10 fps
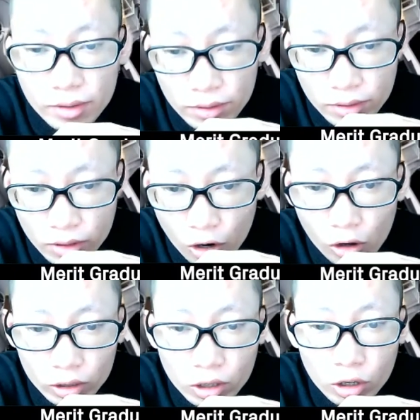is called
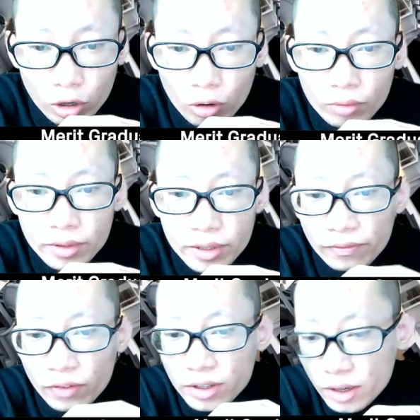Kowloon
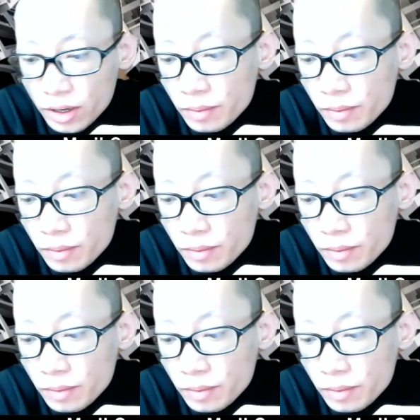Symphony,"